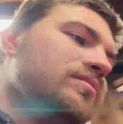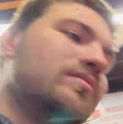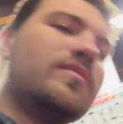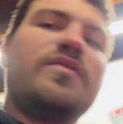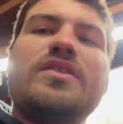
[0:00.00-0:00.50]

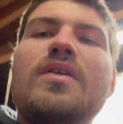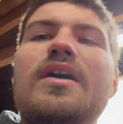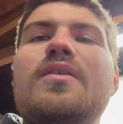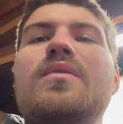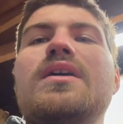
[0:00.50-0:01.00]
if you know how
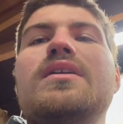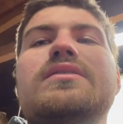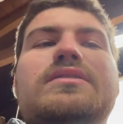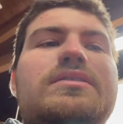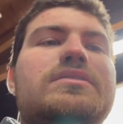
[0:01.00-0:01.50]
to
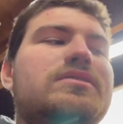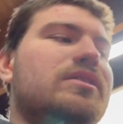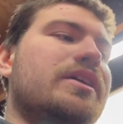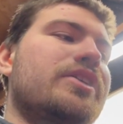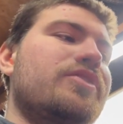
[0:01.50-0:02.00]
weld
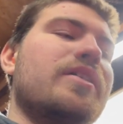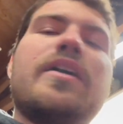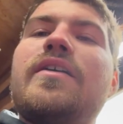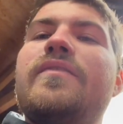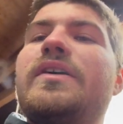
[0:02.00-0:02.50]
and you
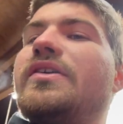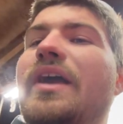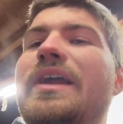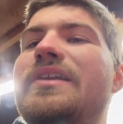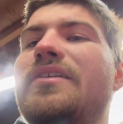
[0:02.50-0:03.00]
have a
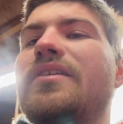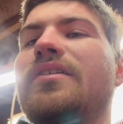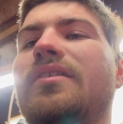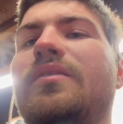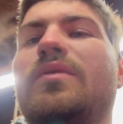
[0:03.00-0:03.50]

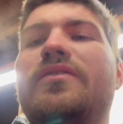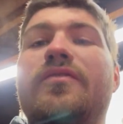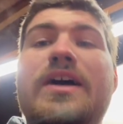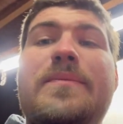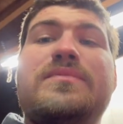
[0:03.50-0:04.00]
grinder with a
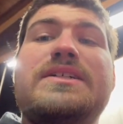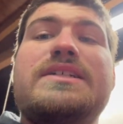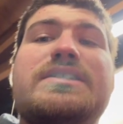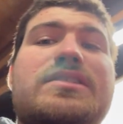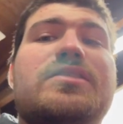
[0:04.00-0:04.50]
flap
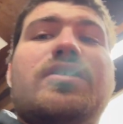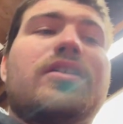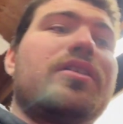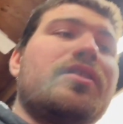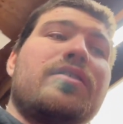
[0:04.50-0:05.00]
disc
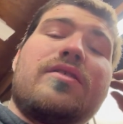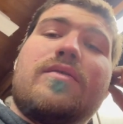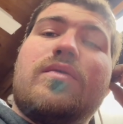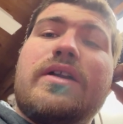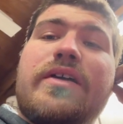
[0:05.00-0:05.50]
or
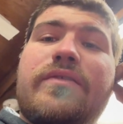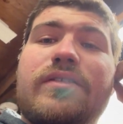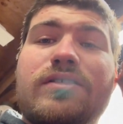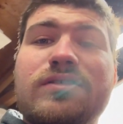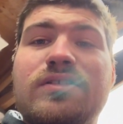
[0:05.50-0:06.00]

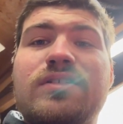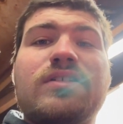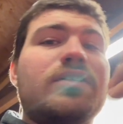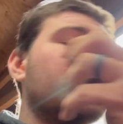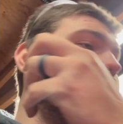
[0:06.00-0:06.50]
whatever,
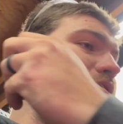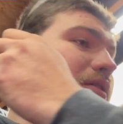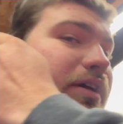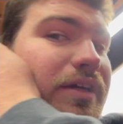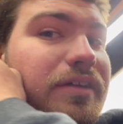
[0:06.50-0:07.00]
you
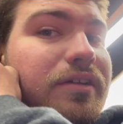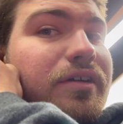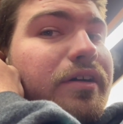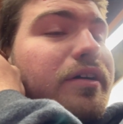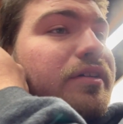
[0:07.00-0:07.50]
can
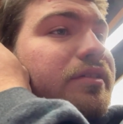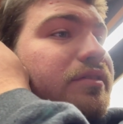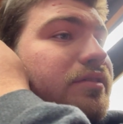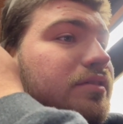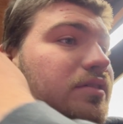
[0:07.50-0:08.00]

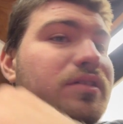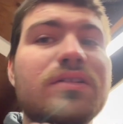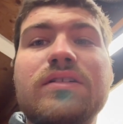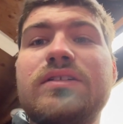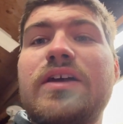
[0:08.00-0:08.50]

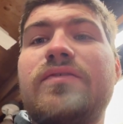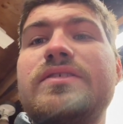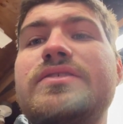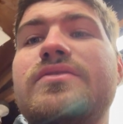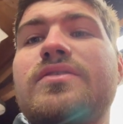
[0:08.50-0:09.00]

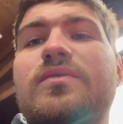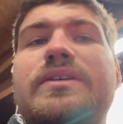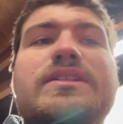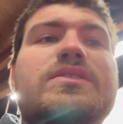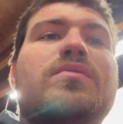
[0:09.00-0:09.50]
definitely do the
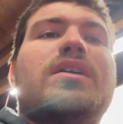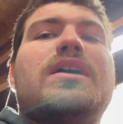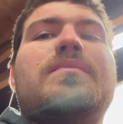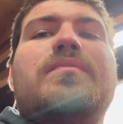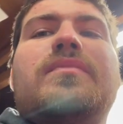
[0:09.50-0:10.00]
wing
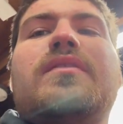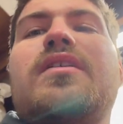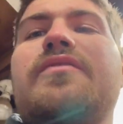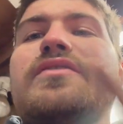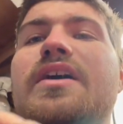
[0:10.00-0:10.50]
swap.
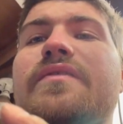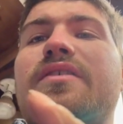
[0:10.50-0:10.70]
If you haven't